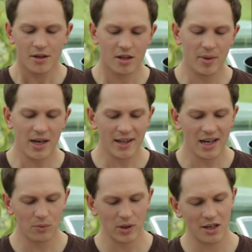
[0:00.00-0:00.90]
Compare
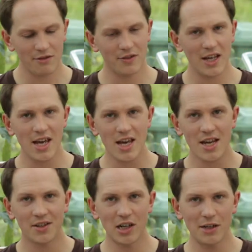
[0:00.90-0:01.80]
that with
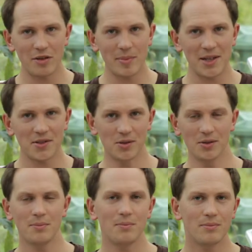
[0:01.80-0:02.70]
the diving
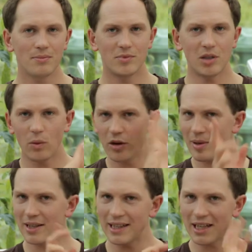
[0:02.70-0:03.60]
beetle. Don't worry
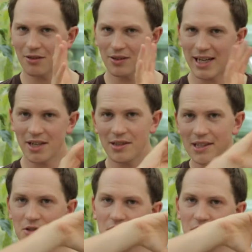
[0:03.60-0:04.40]
about the lack of legs, let's